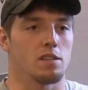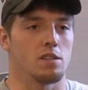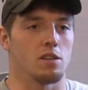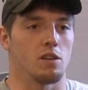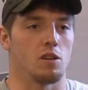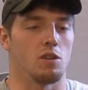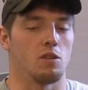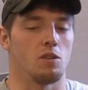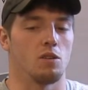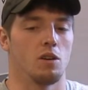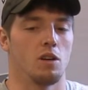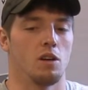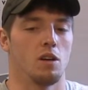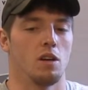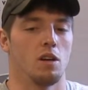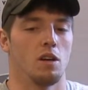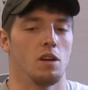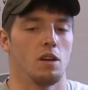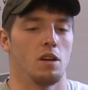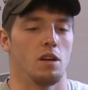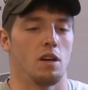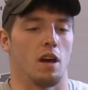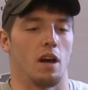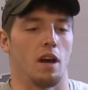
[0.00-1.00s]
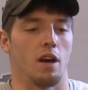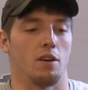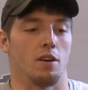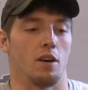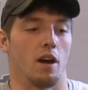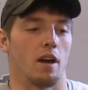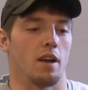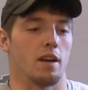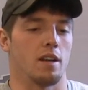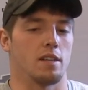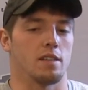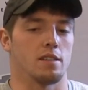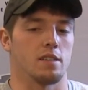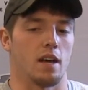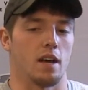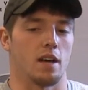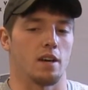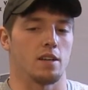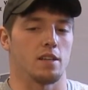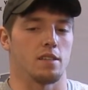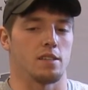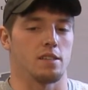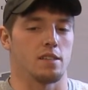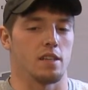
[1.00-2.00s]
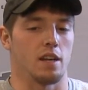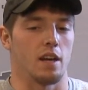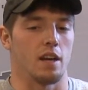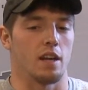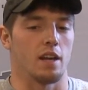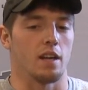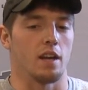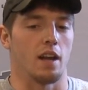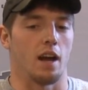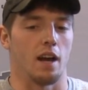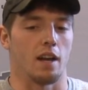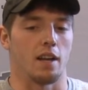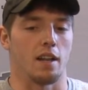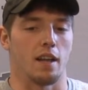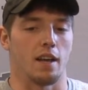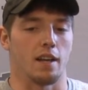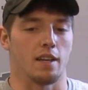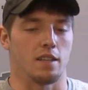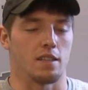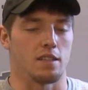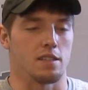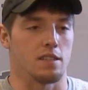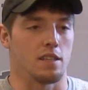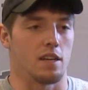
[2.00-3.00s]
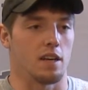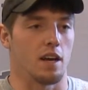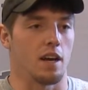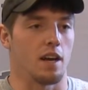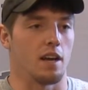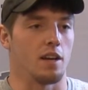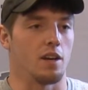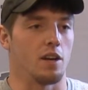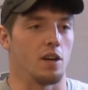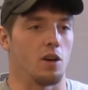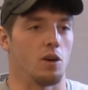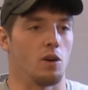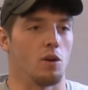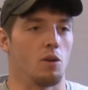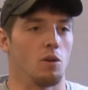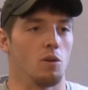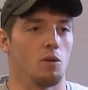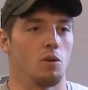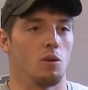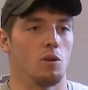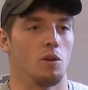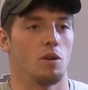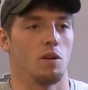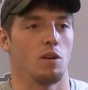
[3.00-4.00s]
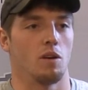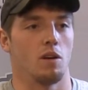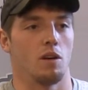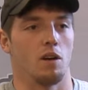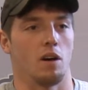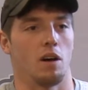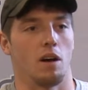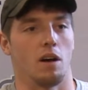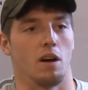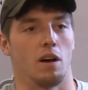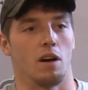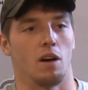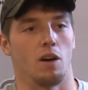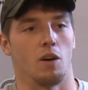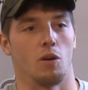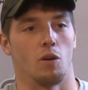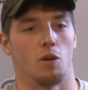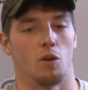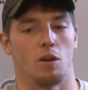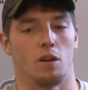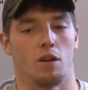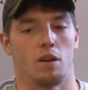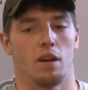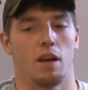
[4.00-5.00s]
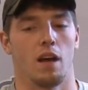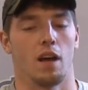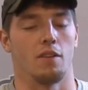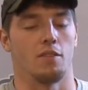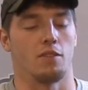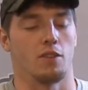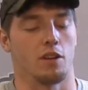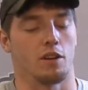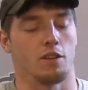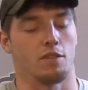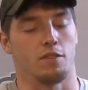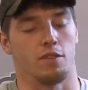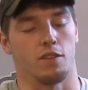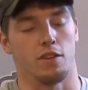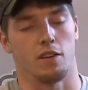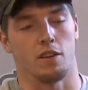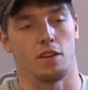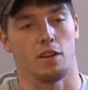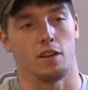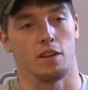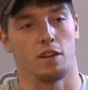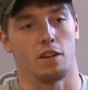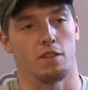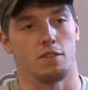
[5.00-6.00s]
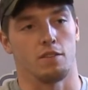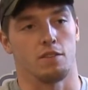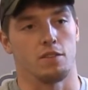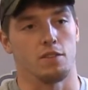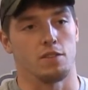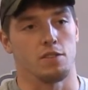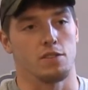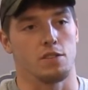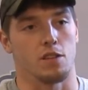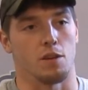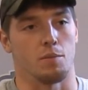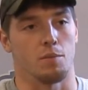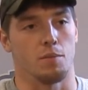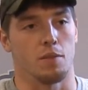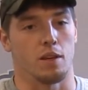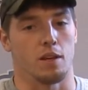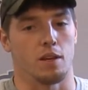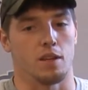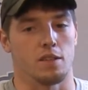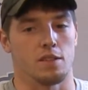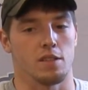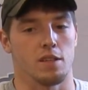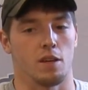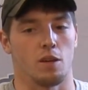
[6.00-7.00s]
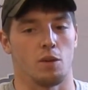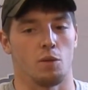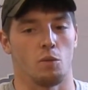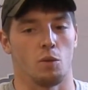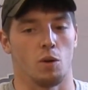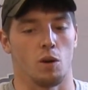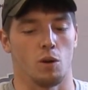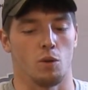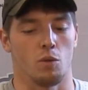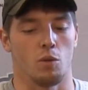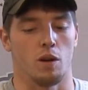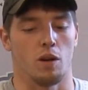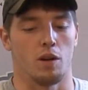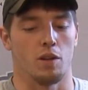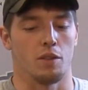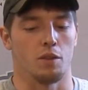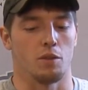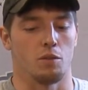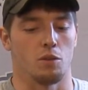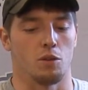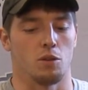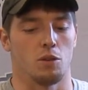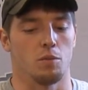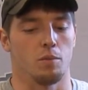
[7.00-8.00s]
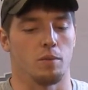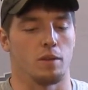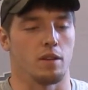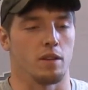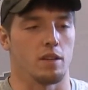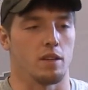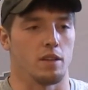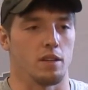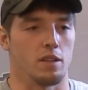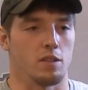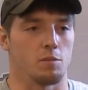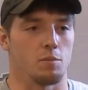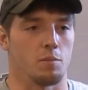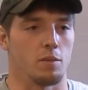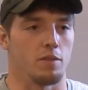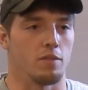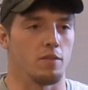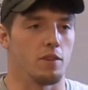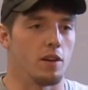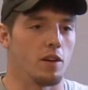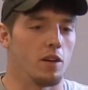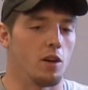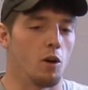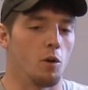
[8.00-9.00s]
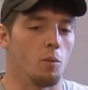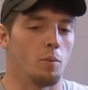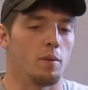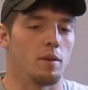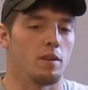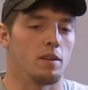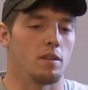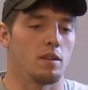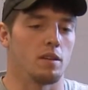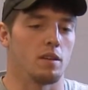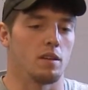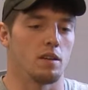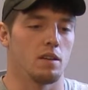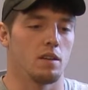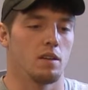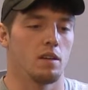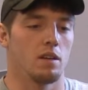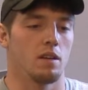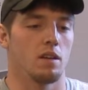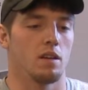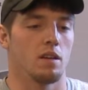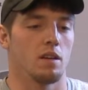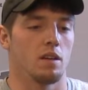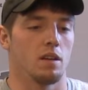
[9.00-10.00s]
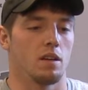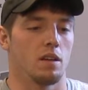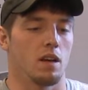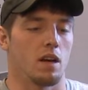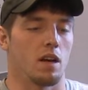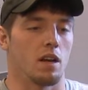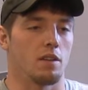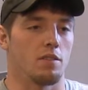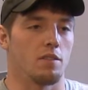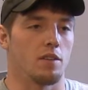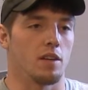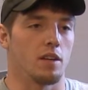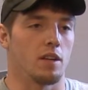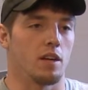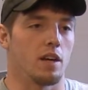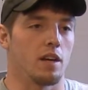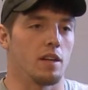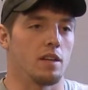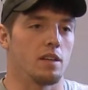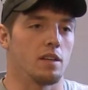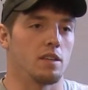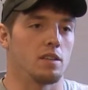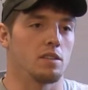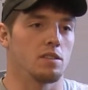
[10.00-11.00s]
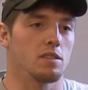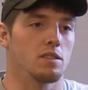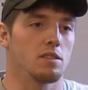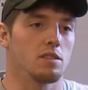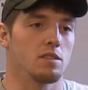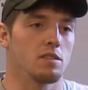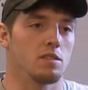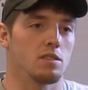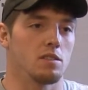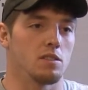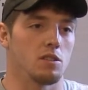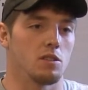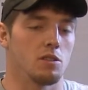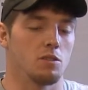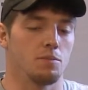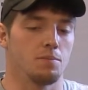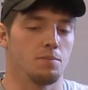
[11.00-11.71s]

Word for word: So I, I guess I could say I'd, I'd, like to say I know uh, or have a good feeling of some things that work well in the room, and he's been very open to kind of any ideas. So.